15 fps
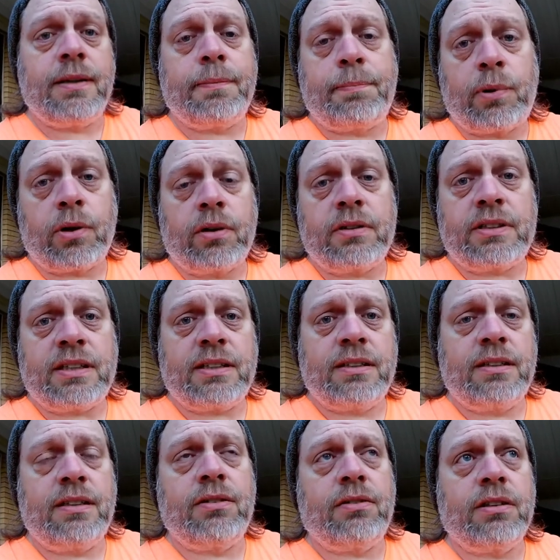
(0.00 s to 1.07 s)
part,
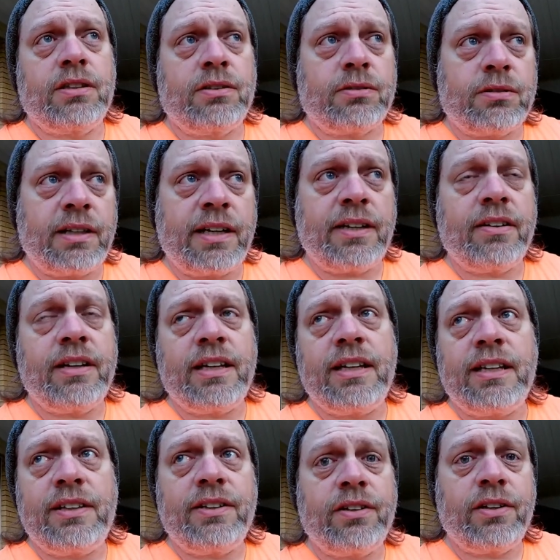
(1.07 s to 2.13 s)
you know, a little area
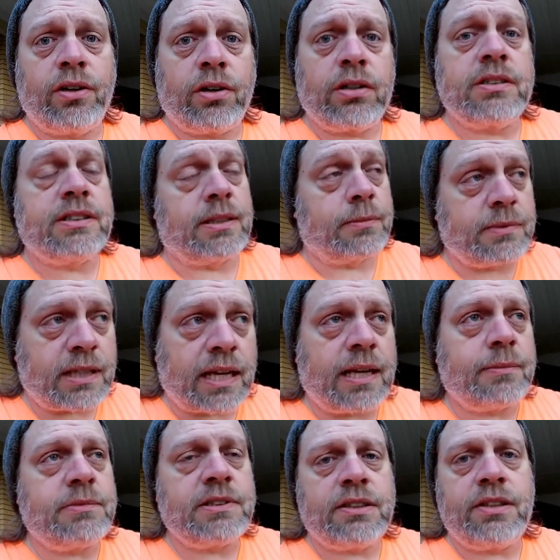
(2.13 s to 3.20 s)
in your yard
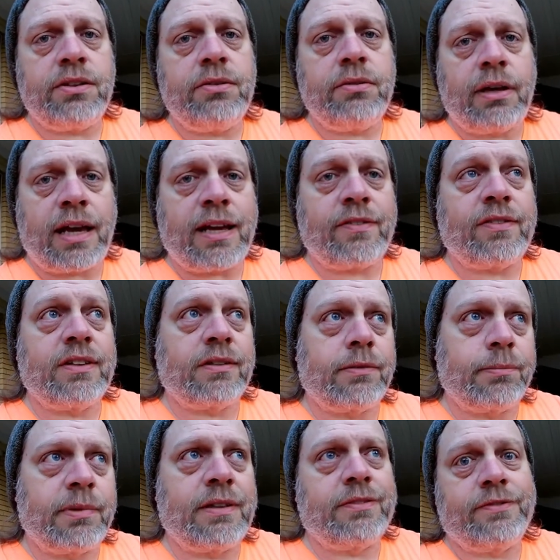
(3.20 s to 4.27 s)
sometimes, and you have a little
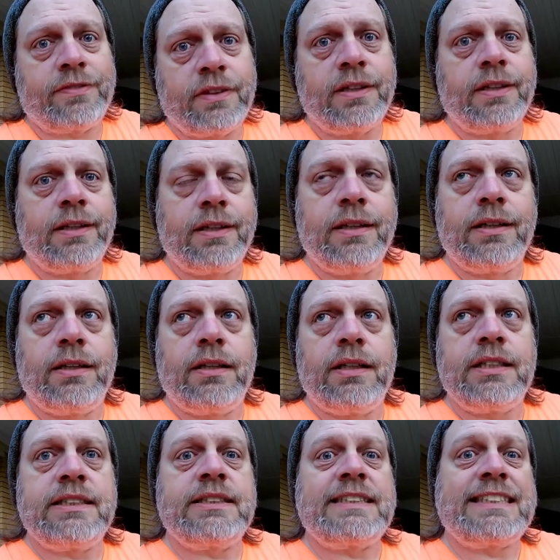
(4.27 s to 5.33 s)
bit of
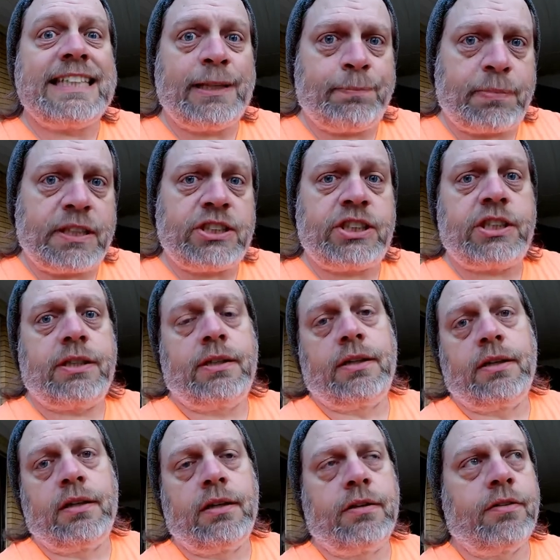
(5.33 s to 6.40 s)
seepage
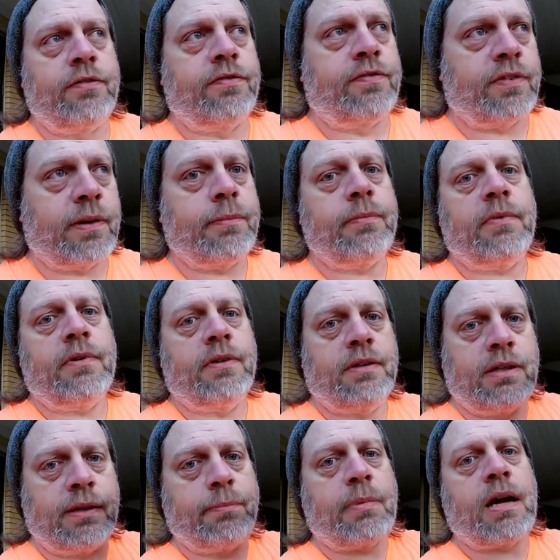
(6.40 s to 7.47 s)
from
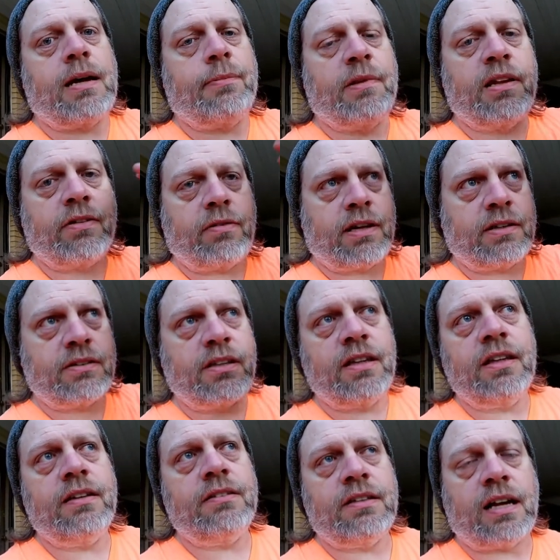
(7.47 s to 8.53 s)
the bottom of the ground to
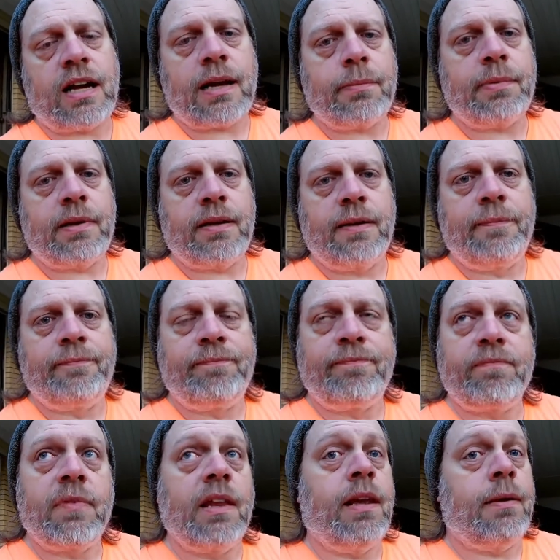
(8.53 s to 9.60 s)
the top.
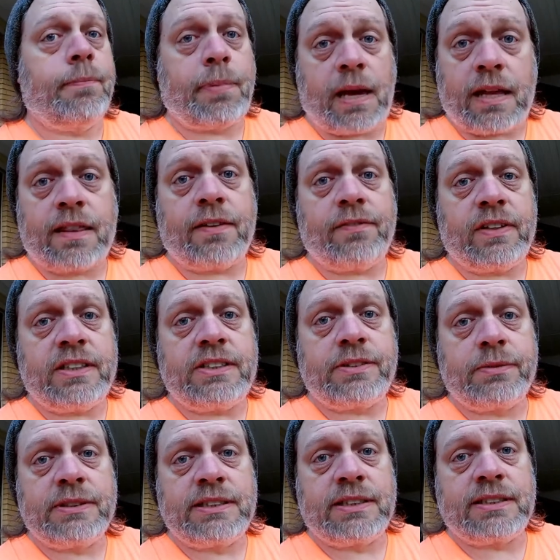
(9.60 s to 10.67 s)
Path of least
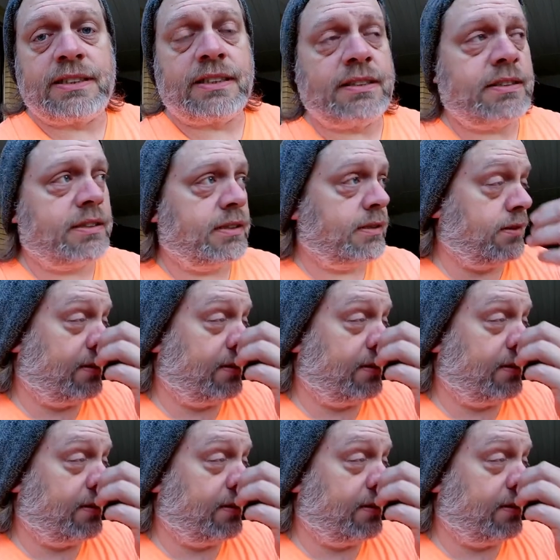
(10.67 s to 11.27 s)
resistance.